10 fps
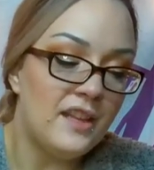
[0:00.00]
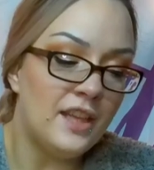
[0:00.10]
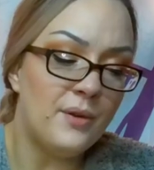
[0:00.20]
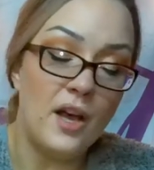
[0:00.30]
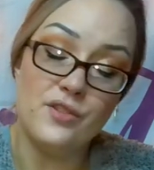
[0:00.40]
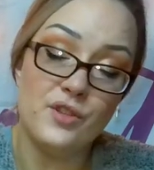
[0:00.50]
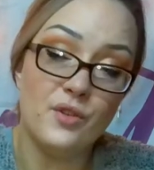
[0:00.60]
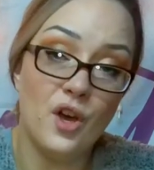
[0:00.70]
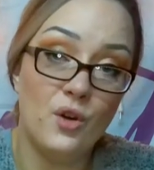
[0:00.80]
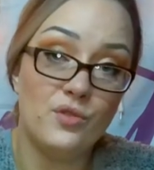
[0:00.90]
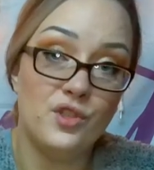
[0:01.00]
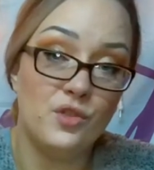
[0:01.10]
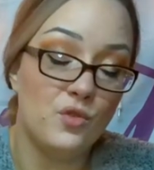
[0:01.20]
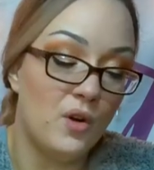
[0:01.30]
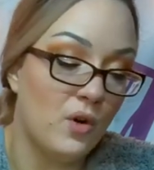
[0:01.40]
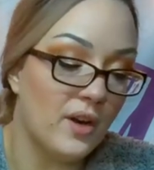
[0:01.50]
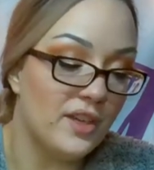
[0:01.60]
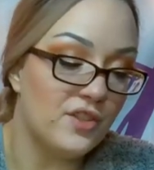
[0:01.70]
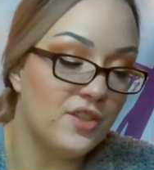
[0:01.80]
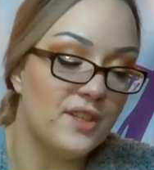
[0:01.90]
and they would also go to
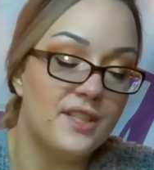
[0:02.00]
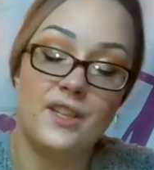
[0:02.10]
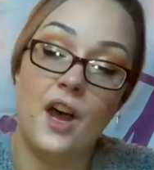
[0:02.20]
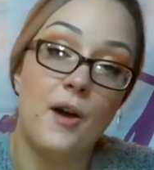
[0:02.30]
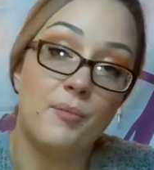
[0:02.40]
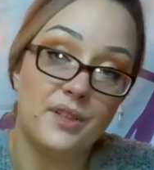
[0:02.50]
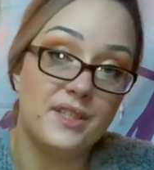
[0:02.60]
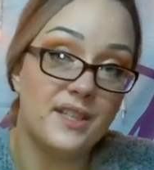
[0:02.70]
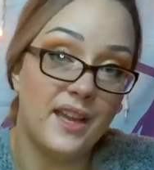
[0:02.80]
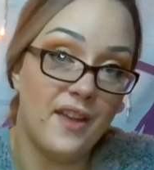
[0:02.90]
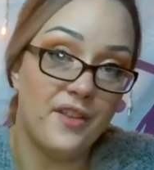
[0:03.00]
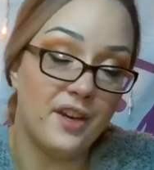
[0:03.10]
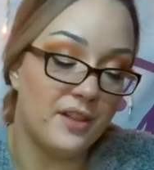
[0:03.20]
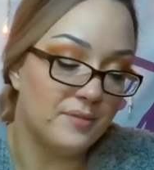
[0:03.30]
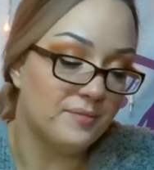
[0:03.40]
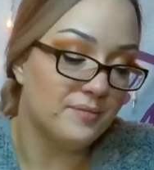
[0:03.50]
orchestras and operas together.